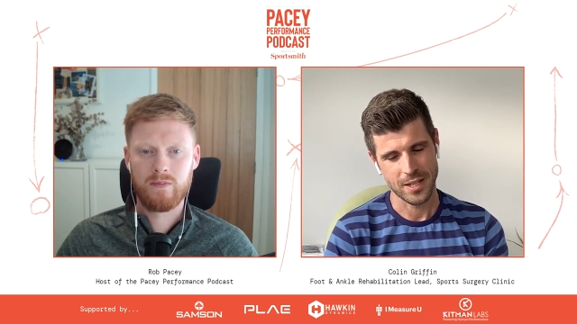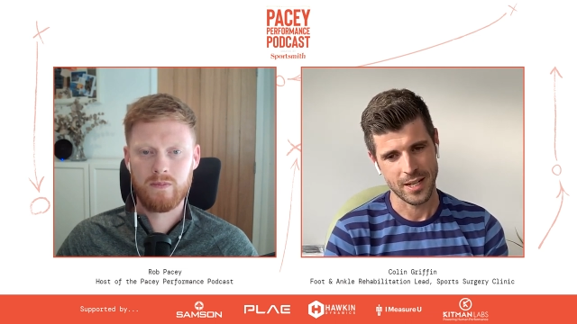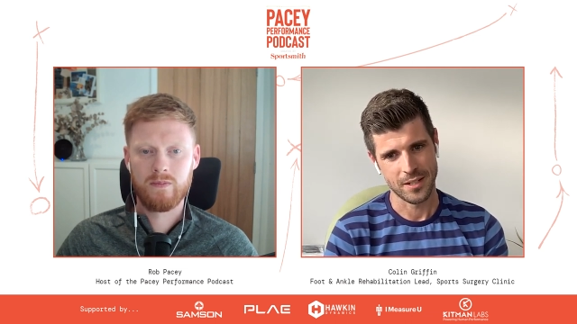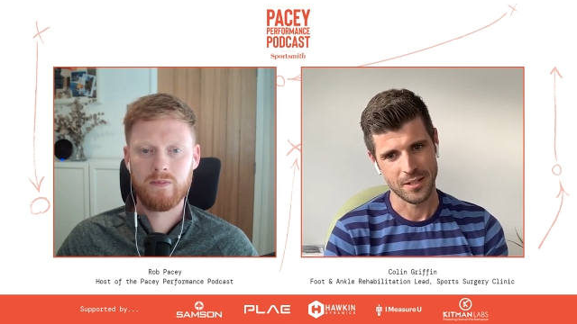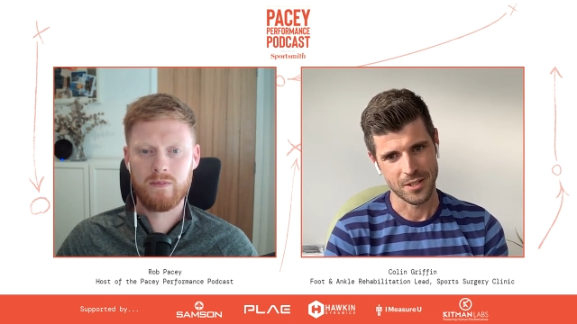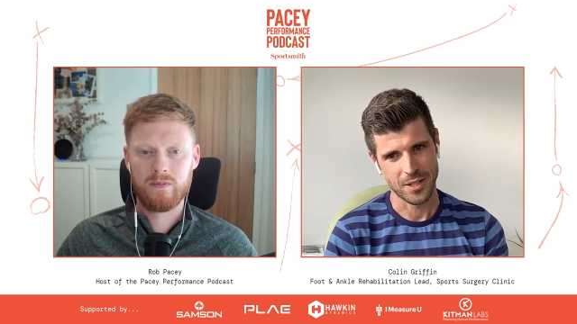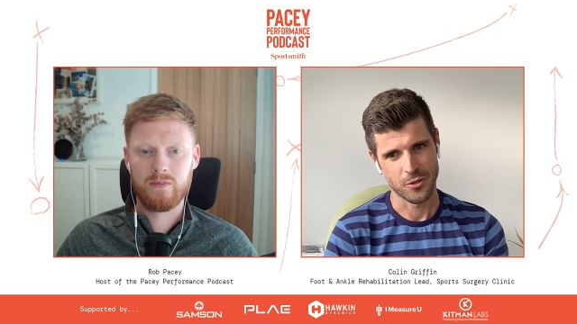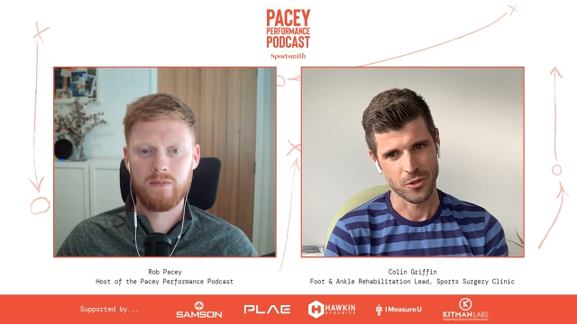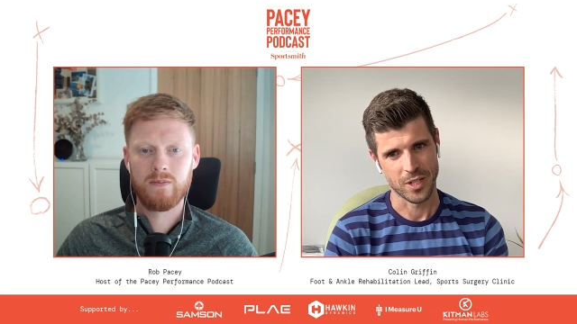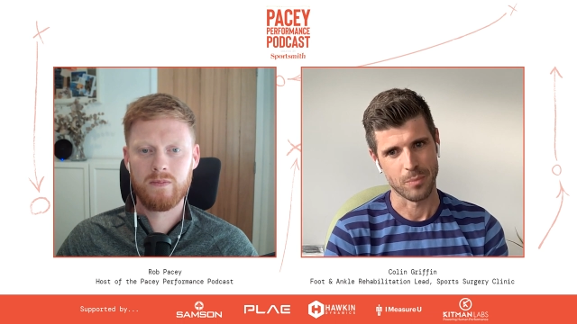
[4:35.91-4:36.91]
Speaker 1: and
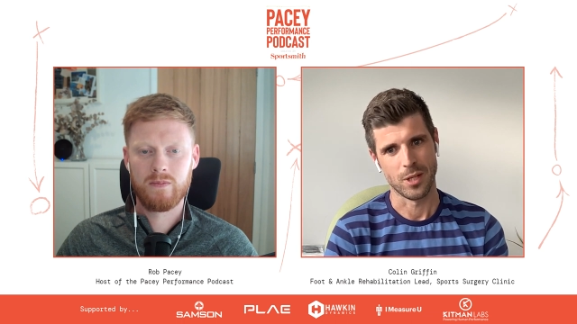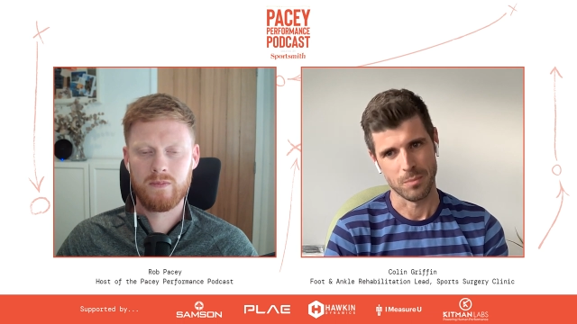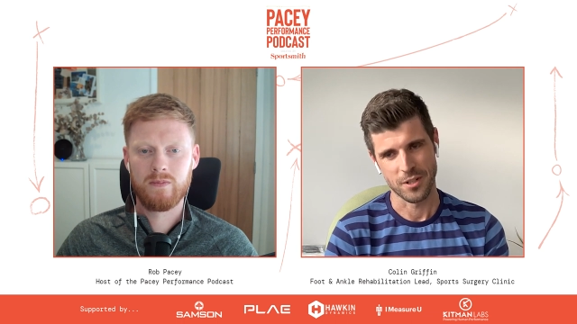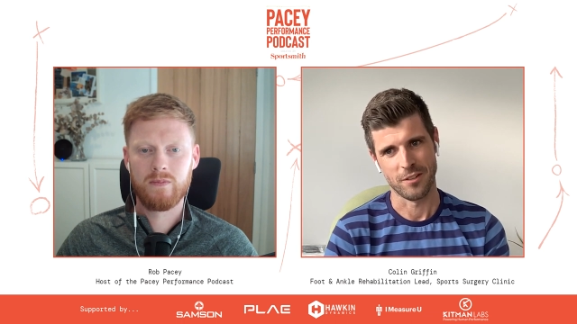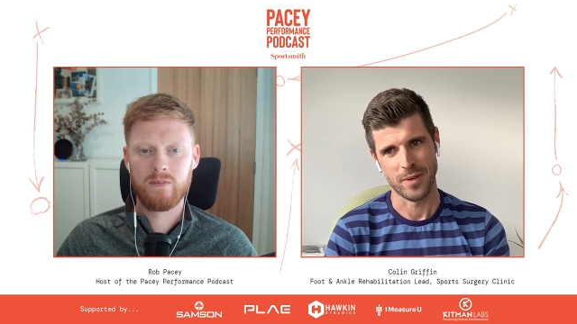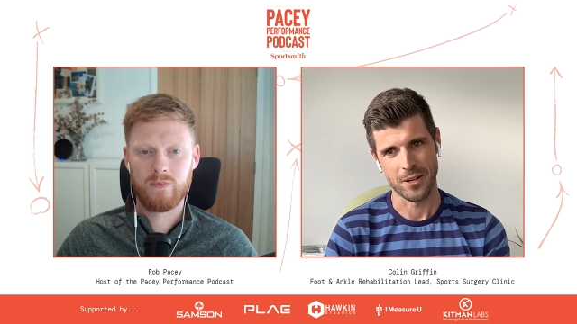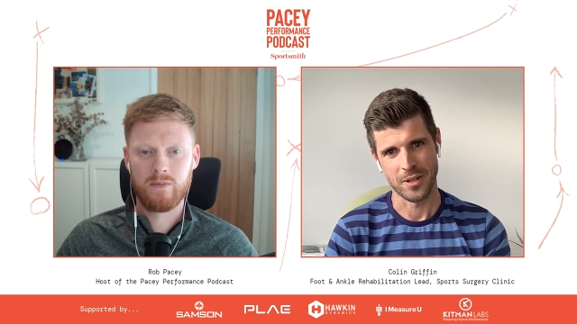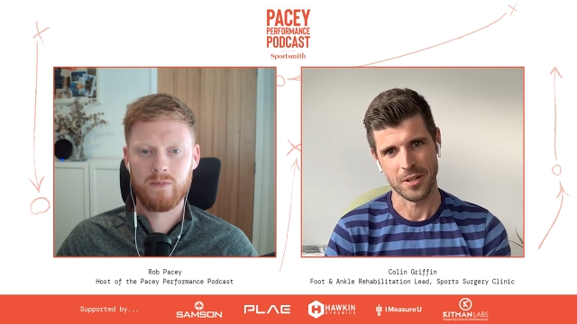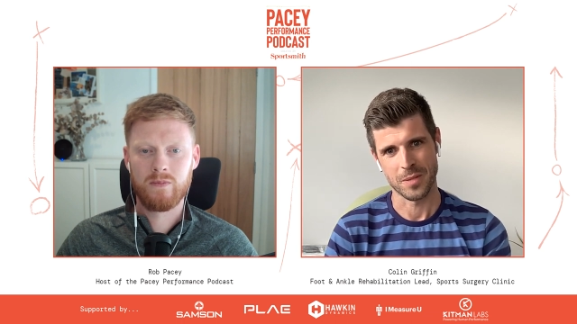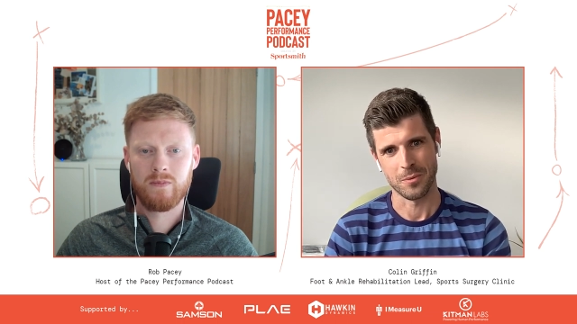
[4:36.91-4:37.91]
try to problem solve better.
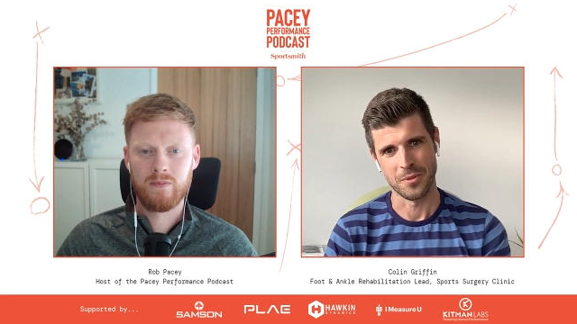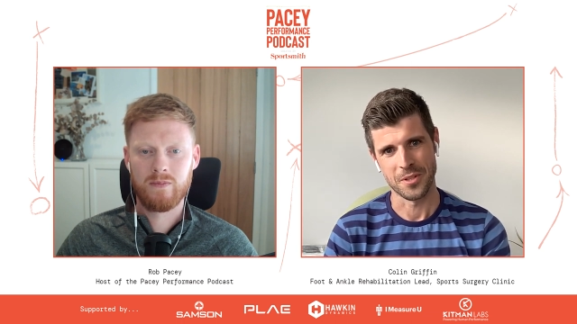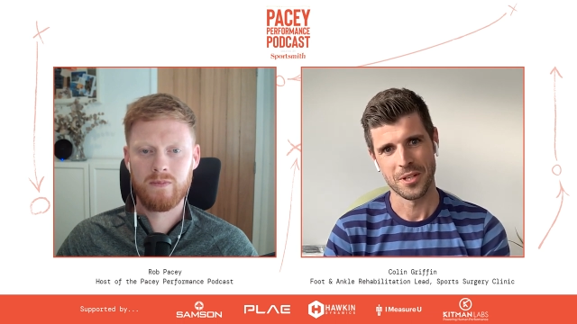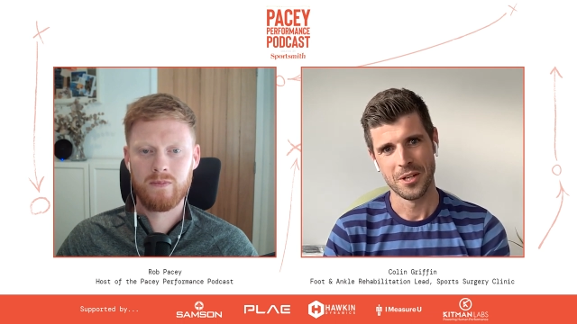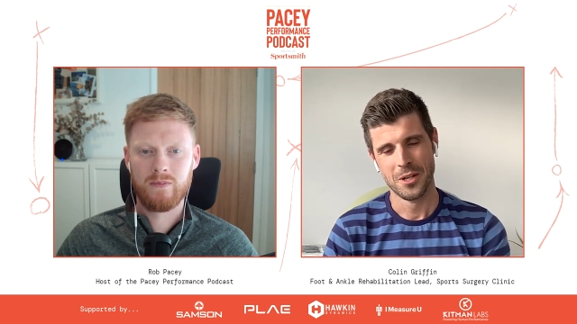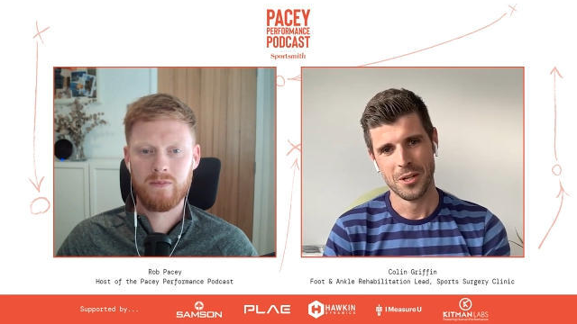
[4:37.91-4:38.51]
And I suppose